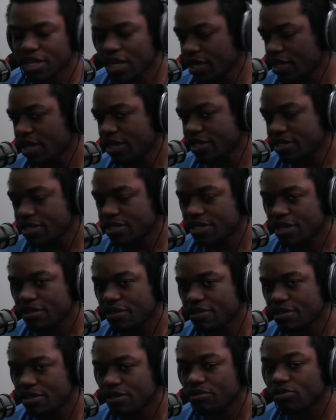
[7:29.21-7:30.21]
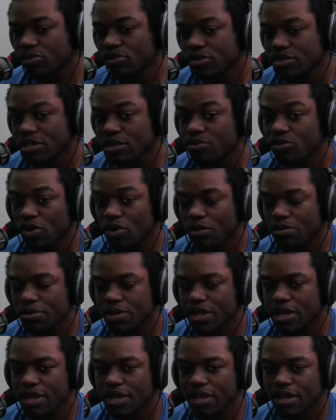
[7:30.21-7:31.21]
I can actually see it see, see more
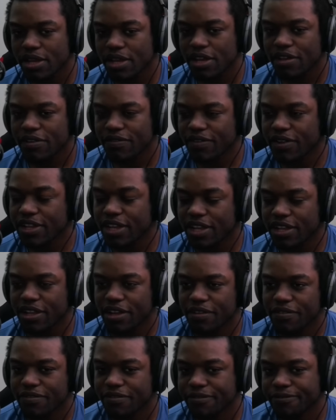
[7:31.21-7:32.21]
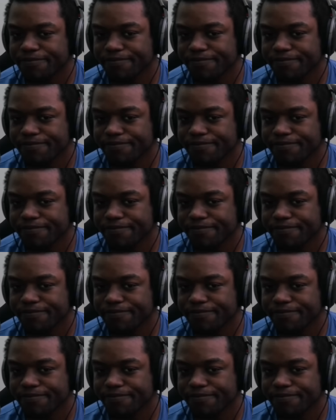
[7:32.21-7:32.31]
play. Funny enough.